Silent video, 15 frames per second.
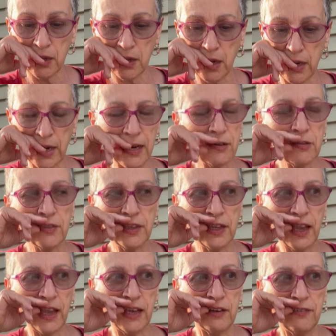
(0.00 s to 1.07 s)
And I don't think
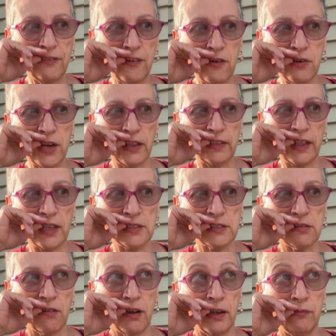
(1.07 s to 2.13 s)
I had a phone at that
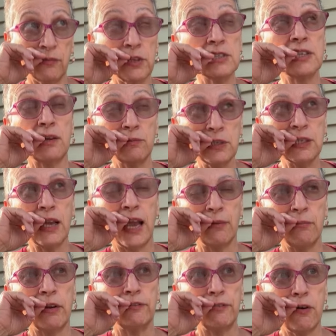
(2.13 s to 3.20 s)
time because I would have had
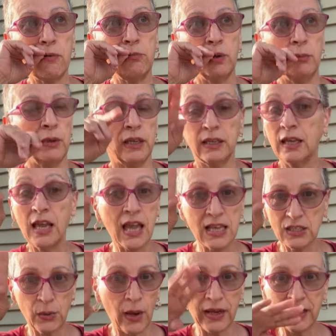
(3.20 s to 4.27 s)
my phone with me.
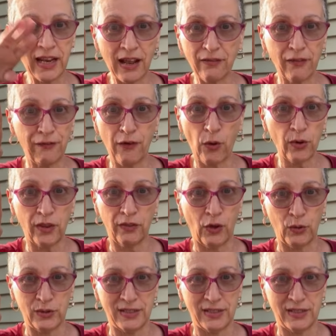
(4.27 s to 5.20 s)
So I didn't have a phone in those